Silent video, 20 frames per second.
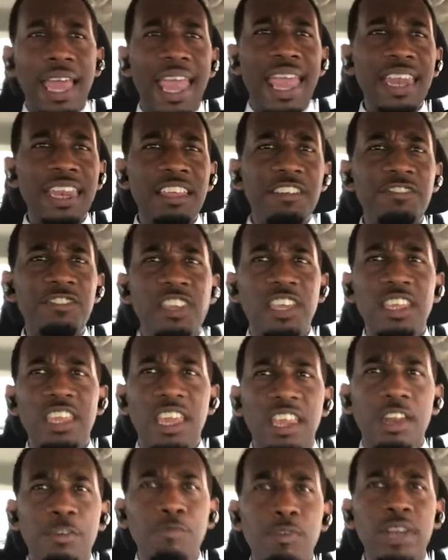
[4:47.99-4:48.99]
and this shit
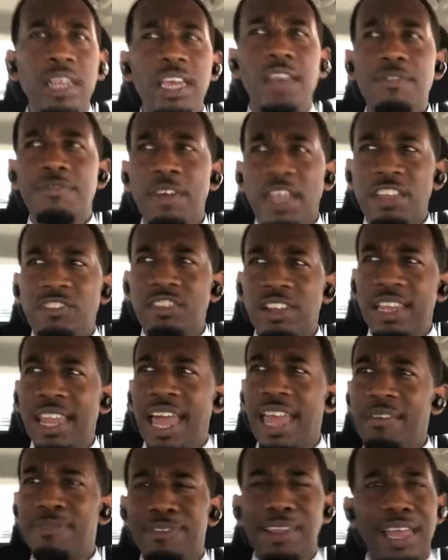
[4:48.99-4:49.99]
can really affect your
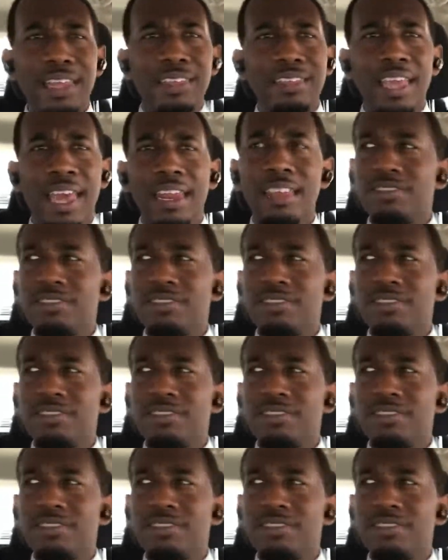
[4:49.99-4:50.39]
life like that.